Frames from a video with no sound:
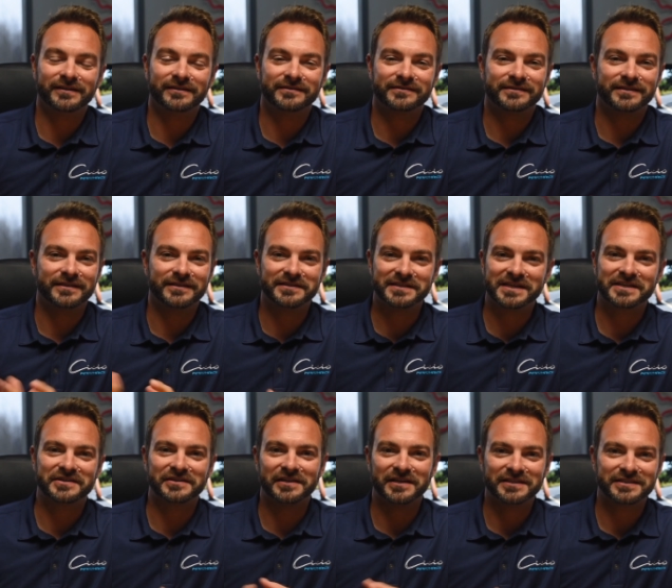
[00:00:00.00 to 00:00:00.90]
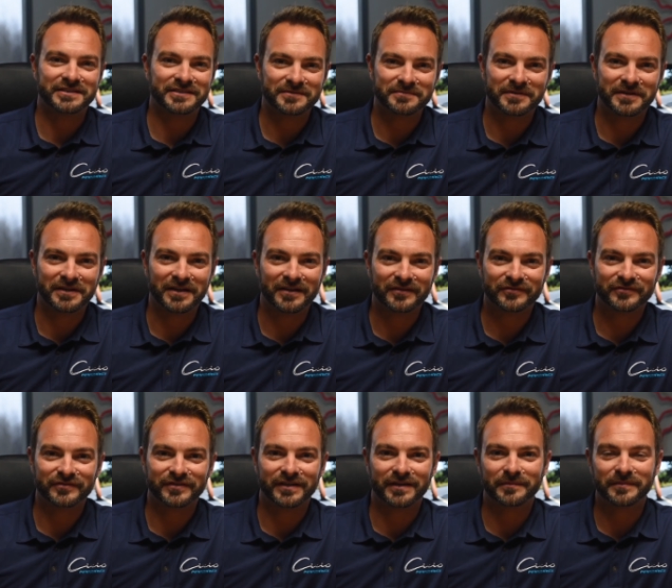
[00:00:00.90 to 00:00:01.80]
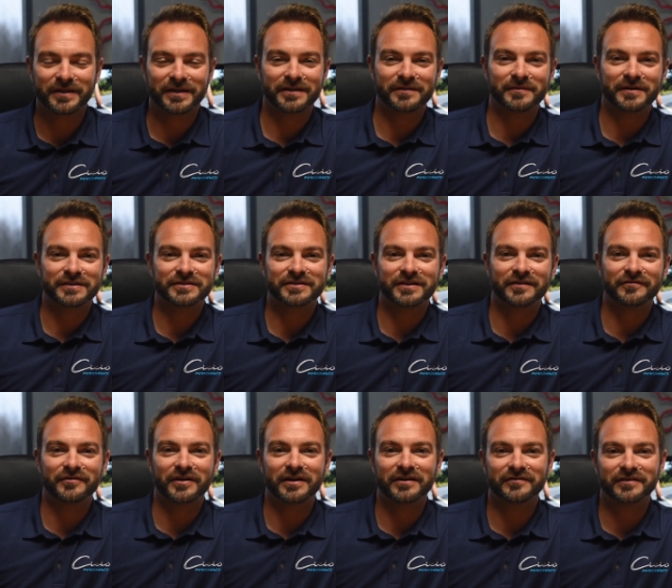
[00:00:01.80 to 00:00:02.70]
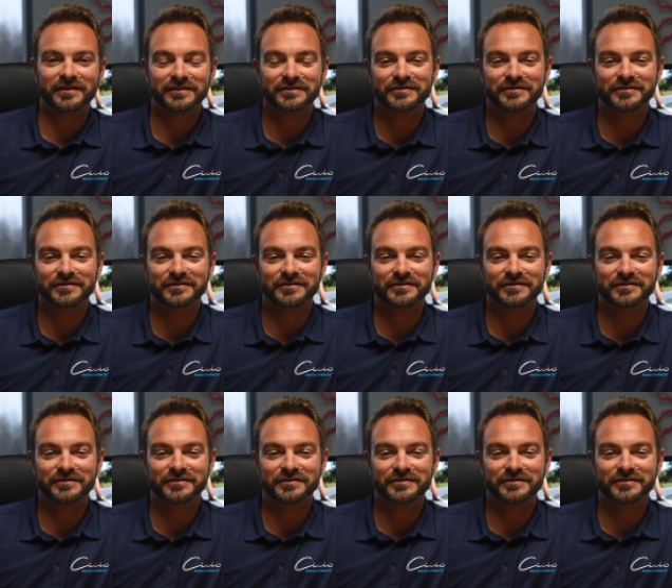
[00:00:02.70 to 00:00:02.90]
and said, take the license plate off of it, I'm getting my stuff out of it.